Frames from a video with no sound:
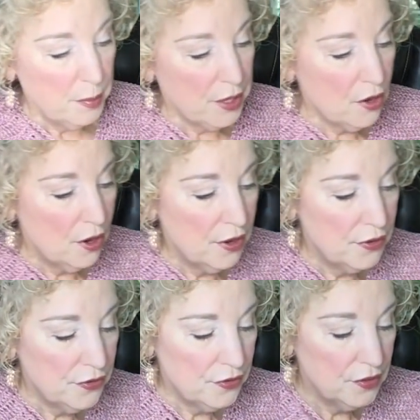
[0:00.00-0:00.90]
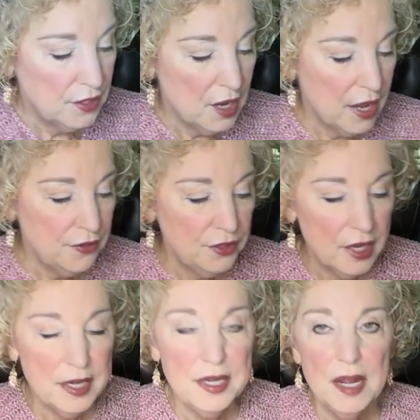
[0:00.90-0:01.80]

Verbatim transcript: because the nice lady